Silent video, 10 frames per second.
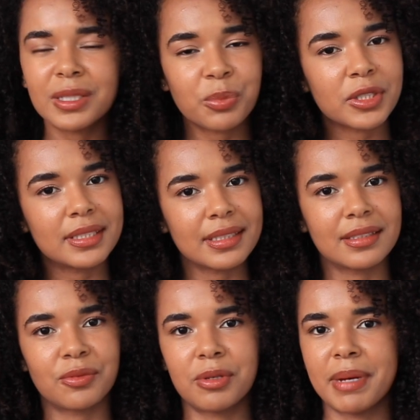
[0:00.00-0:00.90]
important thing
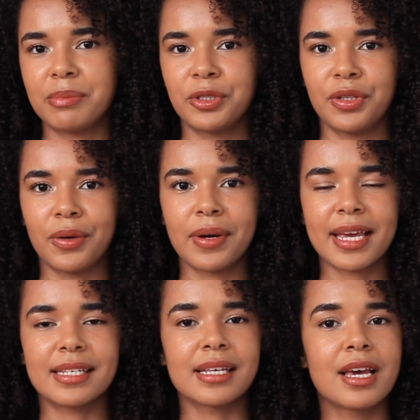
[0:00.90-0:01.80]
to remember though
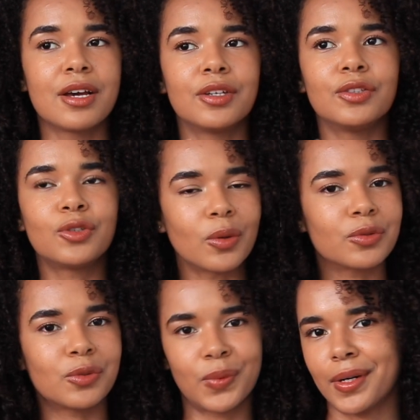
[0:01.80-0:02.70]
is,
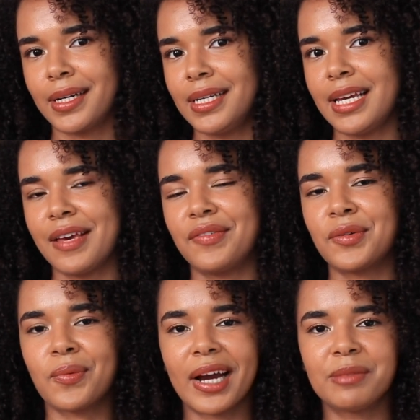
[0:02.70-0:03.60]
don't worry if your
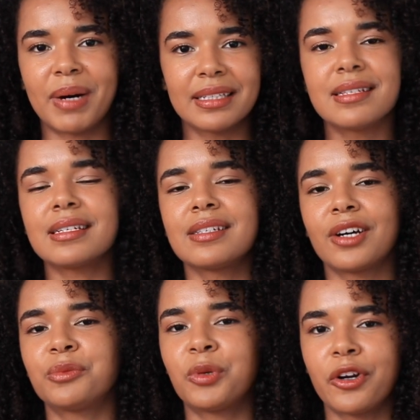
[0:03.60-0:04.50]
white balance is
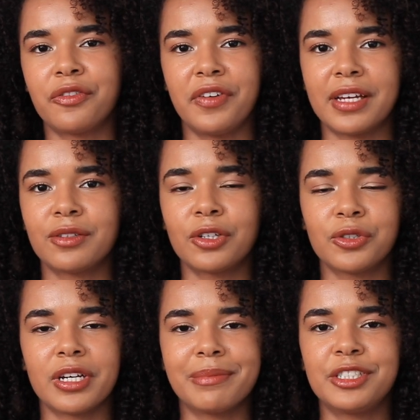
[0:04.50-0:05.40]
not perfect on your
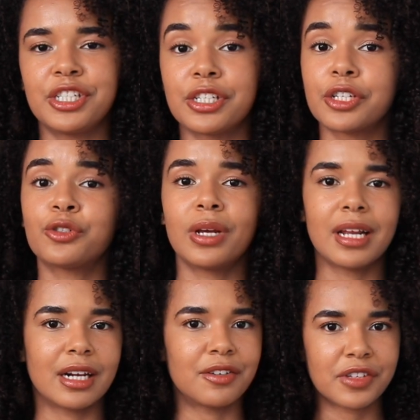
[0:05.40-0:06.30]
images straight
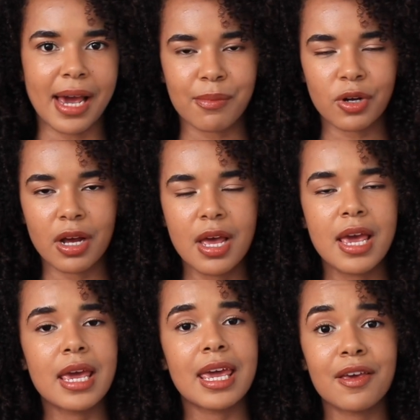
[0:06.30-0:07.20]
out of camera.
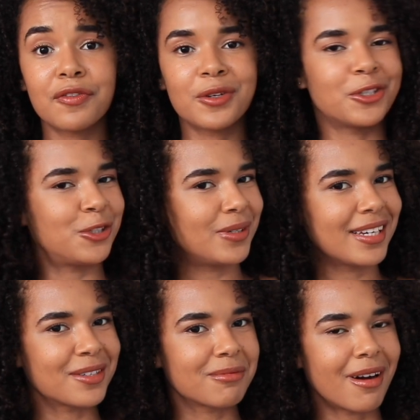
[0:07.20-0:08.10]
If you're shooting
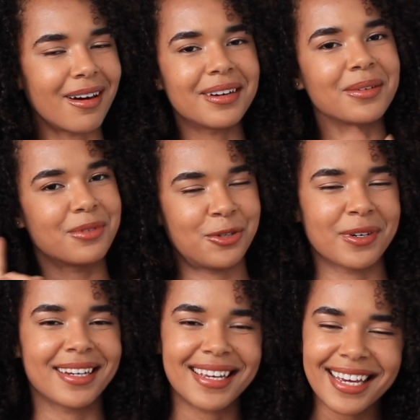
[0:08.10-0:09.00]
in RAW, which we're
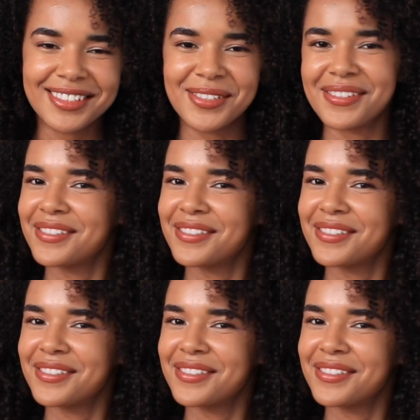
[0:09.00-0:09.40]
going to get to